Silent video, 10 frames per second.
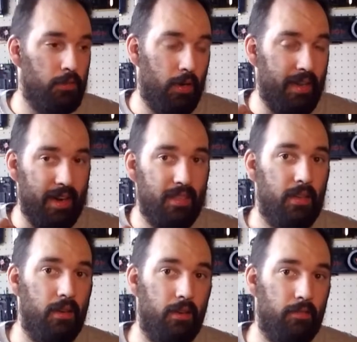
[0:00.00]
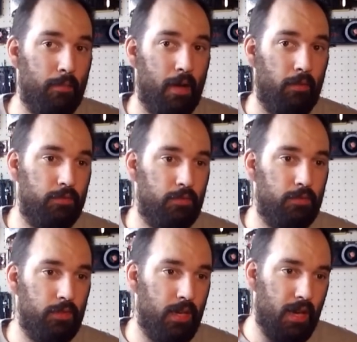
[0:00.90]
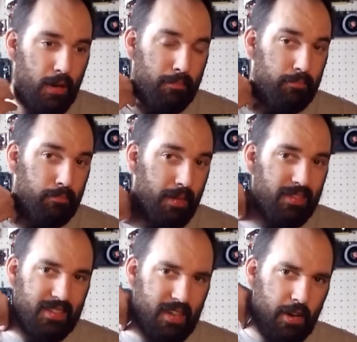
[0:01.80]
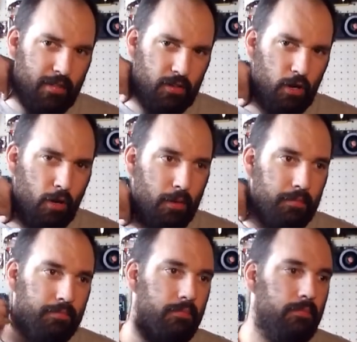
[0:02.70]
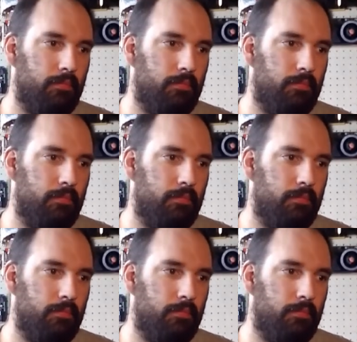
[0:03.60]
So I didn't get anything done for about basically the entirety of October.